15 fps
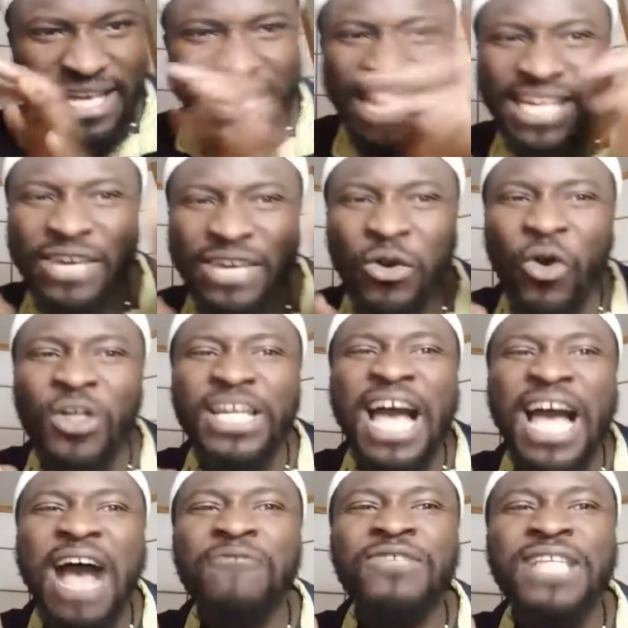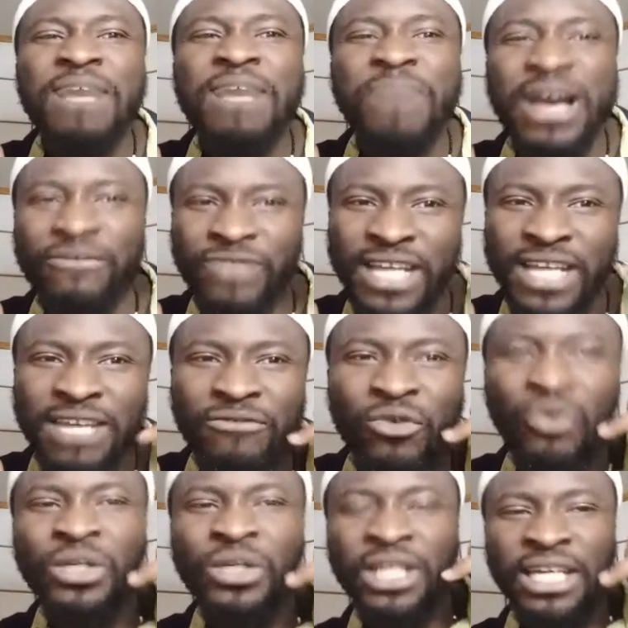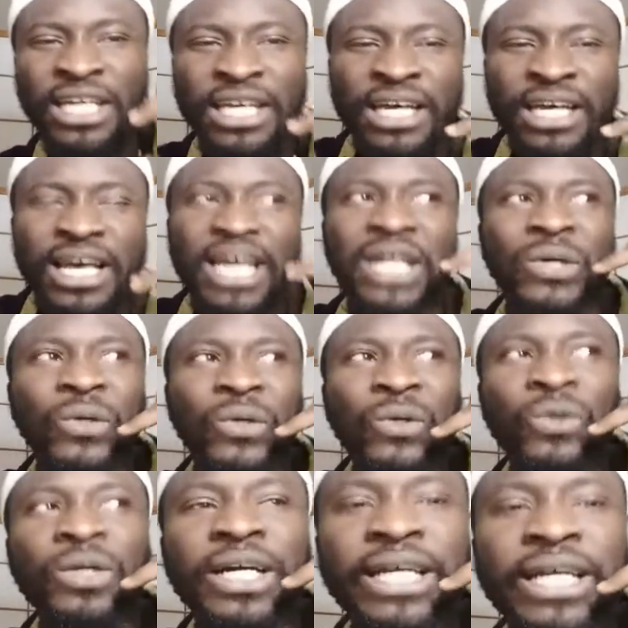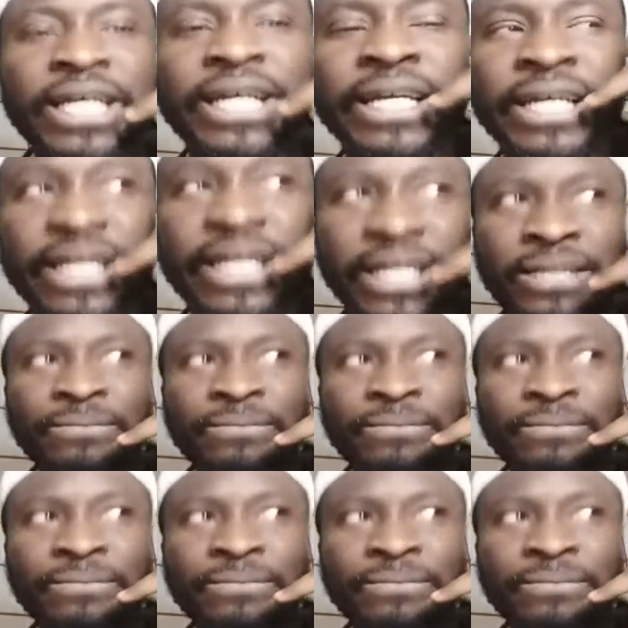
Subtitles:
he called Hafsa by telephone. Hello, kring, kring, kring.